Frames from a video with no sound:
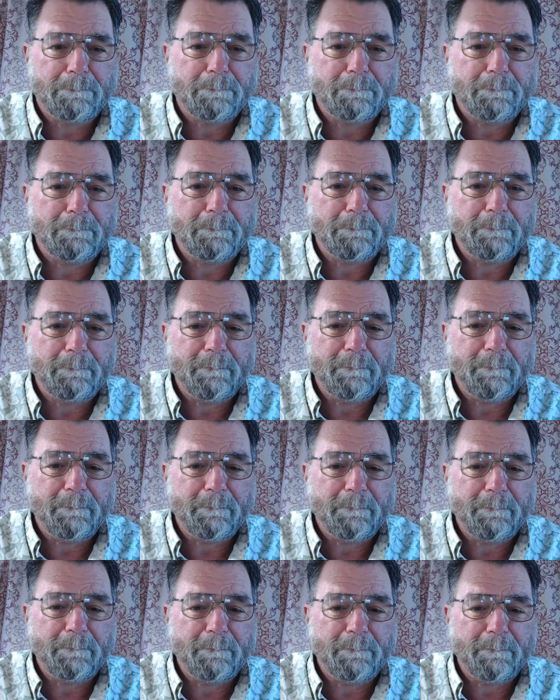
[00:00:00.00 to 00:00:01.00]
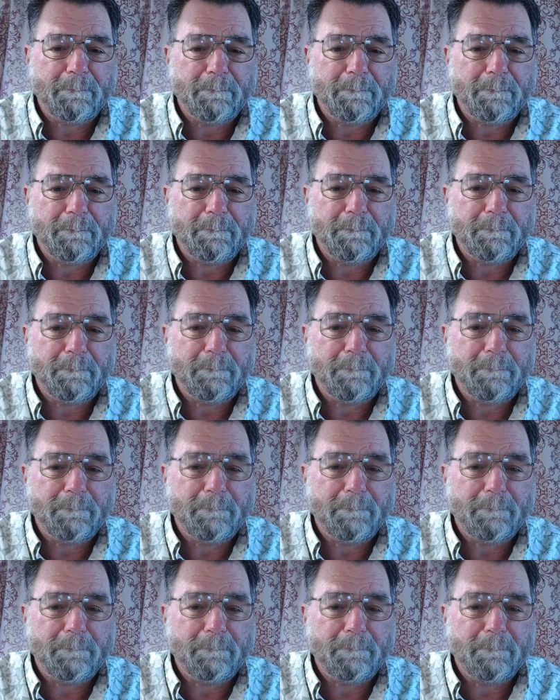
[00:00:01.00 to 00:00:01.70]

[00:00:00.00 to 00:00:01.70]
Nobody speaks.